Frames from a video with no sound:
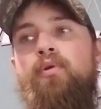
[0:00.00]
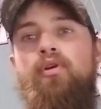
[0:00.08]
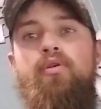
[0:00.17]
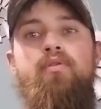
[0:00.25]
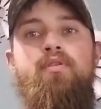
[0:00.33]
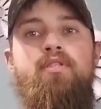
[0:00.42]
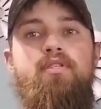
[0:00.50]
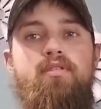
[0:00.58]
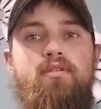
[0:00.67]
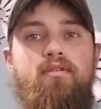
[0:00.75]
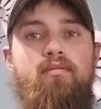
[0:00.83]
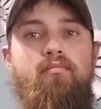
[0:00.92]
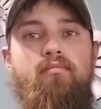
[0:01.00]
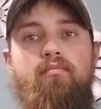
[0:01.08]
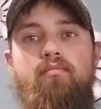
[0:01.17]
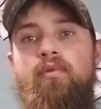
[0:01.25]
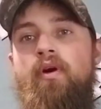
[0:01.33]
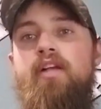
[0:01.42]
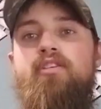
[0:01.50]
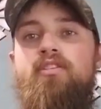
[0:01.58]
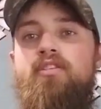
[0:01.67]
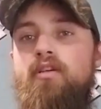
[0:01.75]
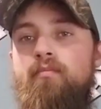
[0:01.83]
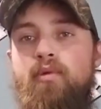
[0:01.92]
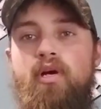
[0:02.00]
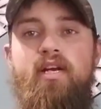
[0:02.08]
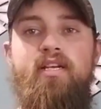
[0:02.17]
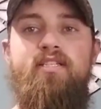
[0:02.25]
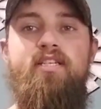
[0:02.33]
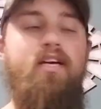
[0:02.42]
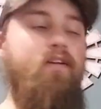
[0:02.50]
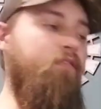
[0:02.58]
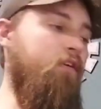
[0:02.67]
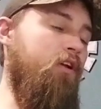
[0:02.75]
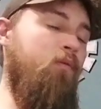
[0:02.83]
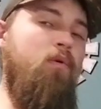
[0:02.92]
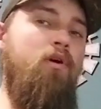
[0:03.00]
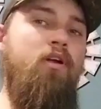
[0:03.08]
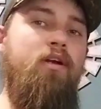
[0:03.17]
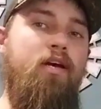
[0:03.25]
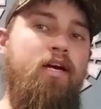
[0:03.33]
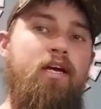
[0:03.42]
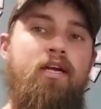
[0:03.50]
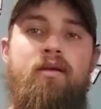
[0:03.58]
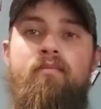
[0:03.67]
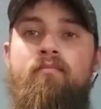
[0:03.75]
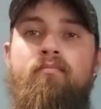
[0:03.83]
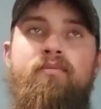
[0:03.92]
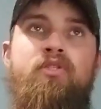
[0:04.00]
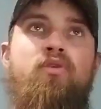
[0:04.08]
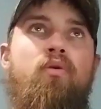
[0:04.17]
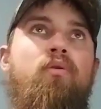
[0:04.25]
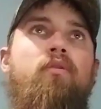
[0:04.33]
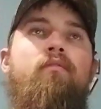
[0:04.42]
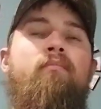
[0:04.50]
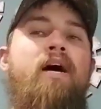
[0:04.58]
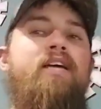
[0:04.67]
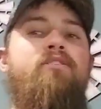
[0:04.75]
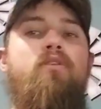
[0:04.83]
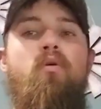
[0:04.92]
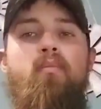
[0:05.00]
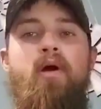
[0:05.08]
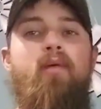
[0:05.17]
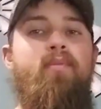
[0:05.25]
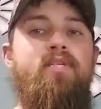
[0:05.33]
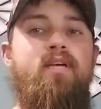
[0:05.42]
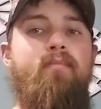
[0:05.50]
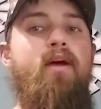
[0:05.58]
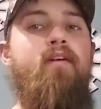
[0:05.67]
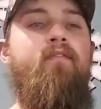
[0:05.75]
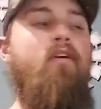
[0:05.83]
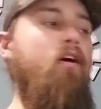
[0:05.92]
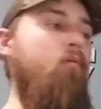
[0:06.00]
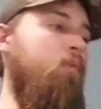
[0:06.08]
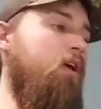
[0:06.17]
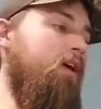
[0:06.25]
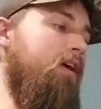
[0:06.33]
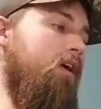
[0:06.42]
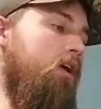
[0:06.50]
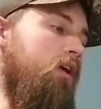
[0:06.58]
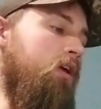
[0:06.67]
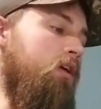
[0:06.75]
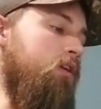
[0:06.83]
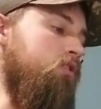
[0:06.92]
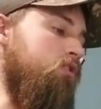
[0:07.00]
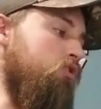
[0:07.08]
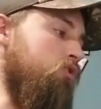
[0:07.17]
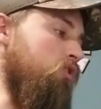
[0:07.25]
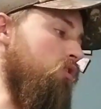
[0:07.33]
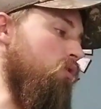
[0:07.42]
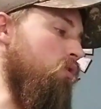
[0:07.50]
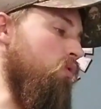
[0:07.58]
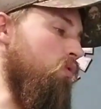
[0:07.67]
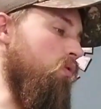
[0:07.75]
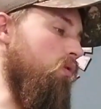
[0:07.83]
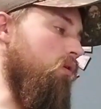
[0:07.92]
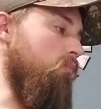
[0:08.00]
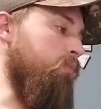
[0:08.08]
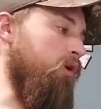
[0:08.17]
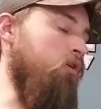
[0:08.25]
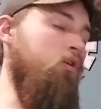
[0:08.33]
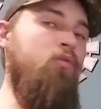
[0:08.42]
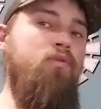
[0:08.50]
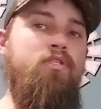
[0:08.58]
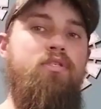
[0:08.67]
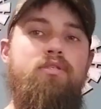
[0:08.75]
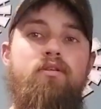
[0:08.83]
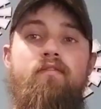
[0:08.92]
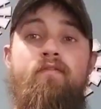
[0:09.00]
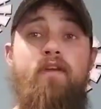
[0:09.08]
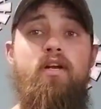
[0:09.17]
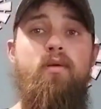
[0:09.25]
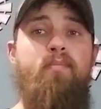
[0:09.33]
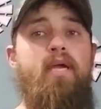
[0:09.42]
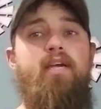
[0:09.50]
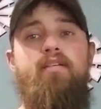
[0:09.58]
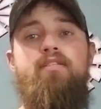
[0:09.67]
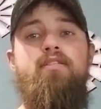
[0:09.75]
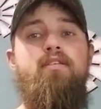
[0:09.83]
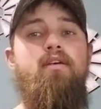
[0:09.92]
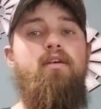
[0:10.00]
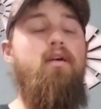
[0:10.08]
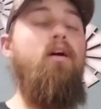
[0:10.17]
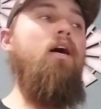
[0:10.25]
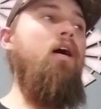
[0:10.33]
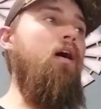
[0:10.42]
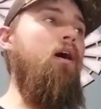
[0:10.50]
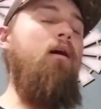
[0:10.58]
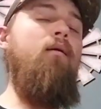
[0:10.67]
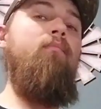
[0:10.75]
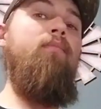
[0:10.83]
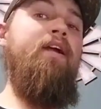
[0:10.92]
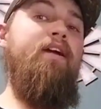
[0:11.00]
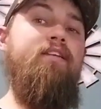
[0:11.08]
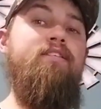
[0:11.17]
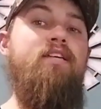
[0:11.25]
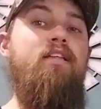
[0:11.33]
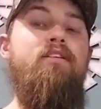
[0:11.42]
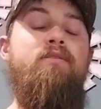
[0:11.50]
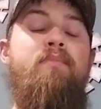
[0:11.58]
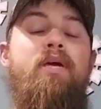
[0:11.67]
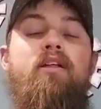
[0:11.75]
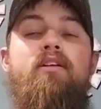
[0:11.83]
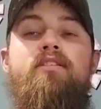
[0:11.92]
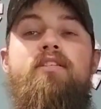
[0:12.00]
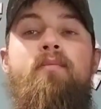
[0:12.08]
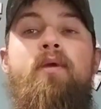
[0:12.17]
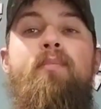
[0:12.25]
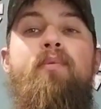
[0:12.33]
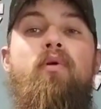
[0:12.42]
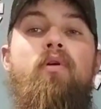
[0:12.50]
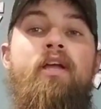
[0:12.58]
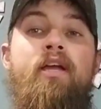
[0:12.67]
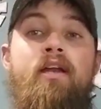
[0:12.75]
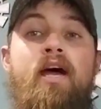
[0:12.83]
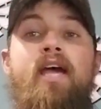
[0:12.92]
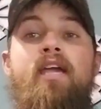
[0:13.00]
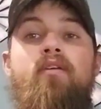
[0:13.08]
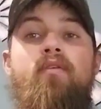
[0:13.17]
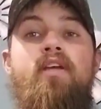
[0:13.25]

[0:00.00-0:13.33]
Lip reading: produce registered breeding stock for anyone. My sole purpose on my farm is to produce feeder pigs that I can sell as piglets to people, and I